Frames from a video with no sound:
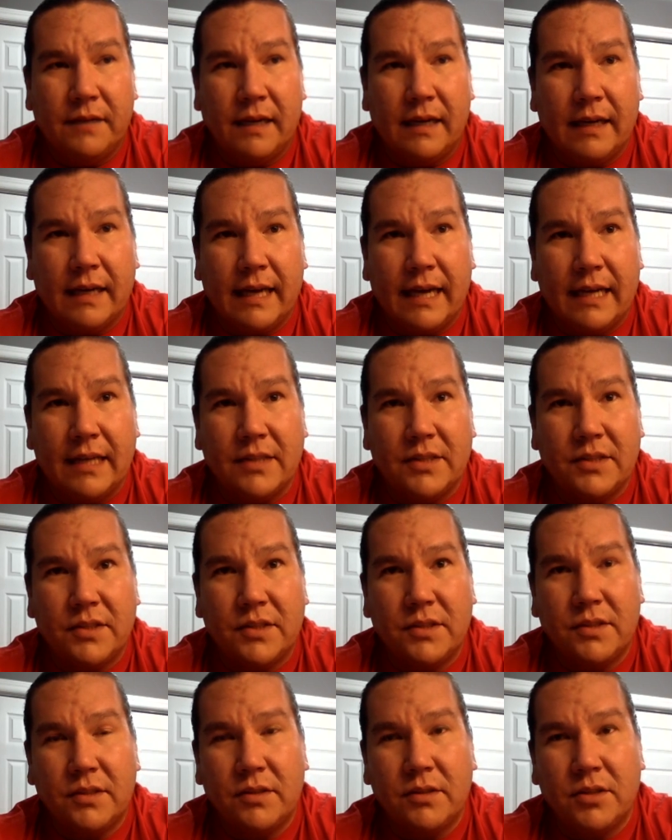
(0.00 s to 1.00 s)
I
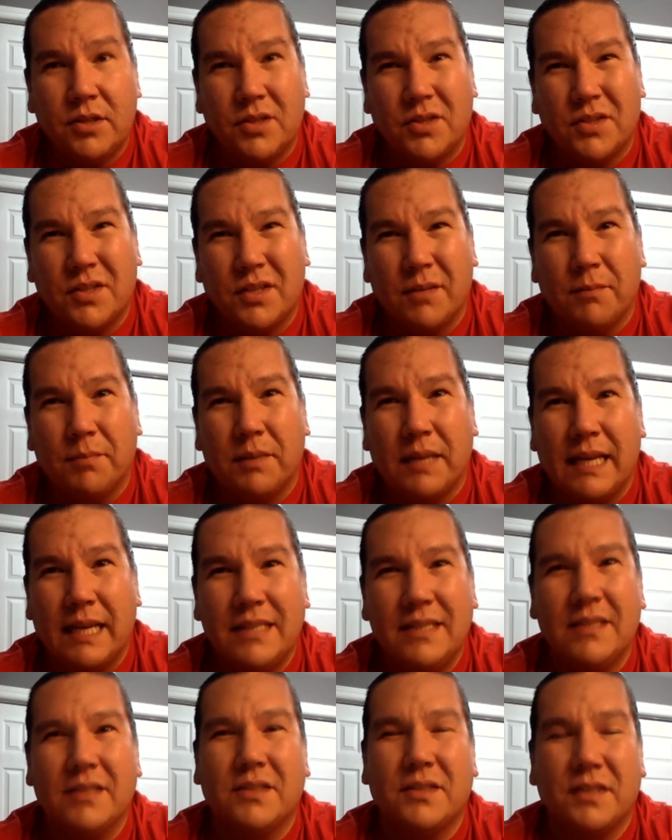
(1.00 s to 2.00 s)
guess, just
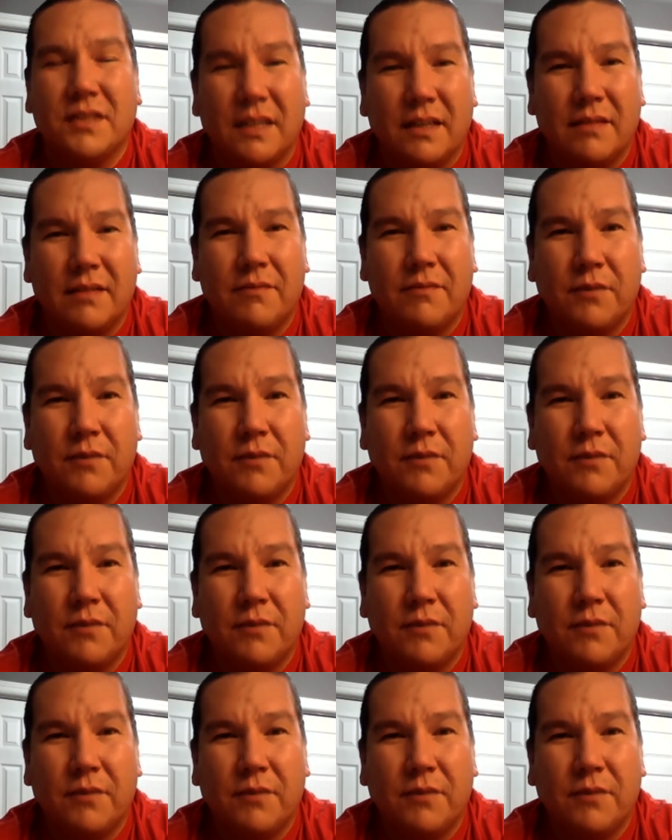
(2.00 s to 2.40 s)
complacency